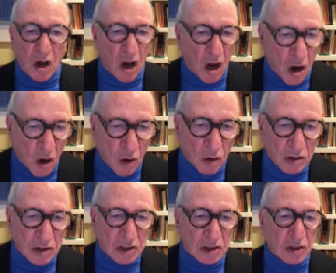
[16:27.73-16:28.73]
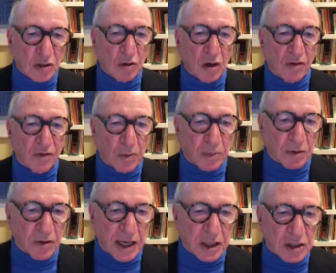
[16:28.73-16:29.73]
a whole slew of
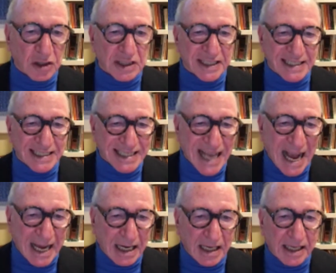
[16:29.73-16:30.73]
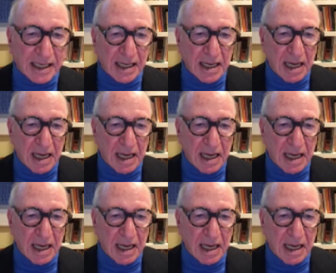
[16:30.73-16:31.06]
operations exactly